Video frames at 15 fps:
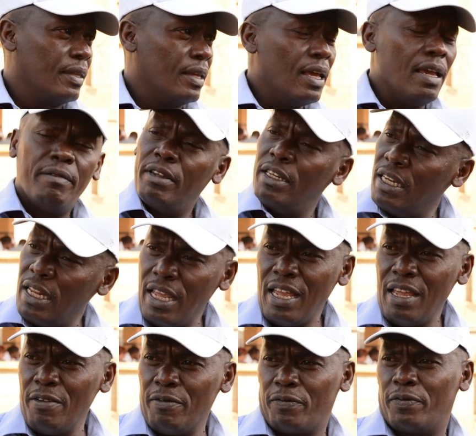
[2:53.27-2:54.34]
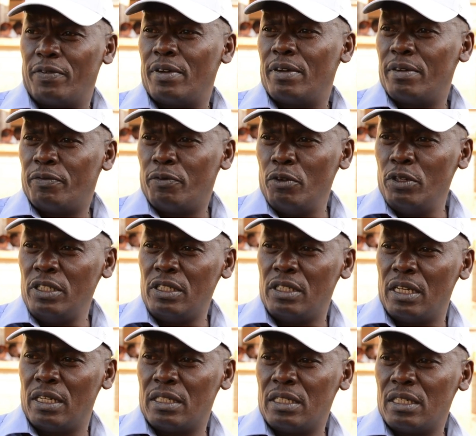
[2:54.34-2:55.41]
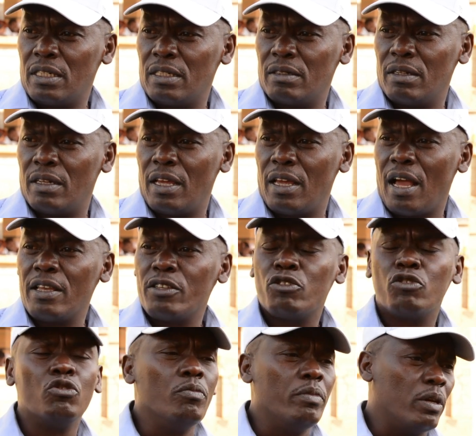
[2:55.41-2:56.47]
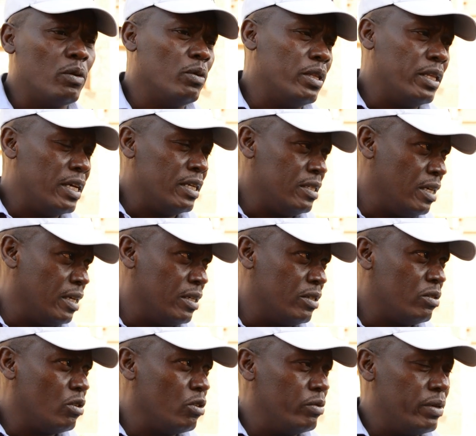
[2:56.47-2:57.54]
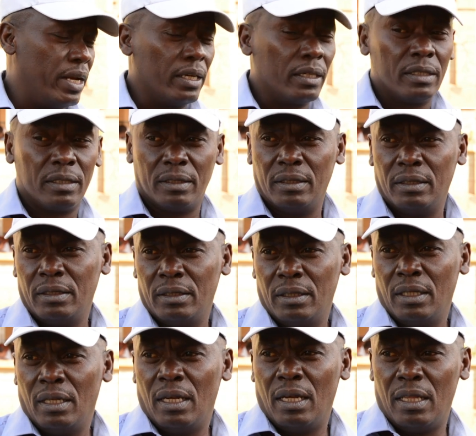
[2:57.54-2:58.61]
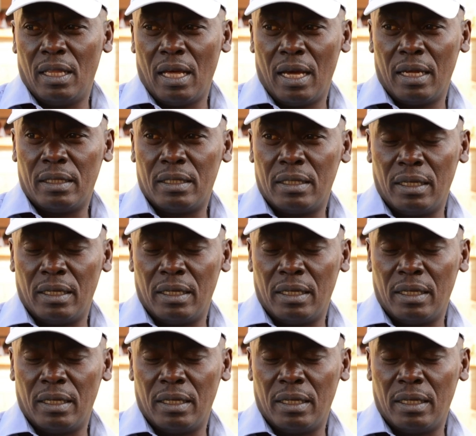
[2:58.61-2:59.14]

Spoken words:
if, for instance, assuming what they are saying is correct, that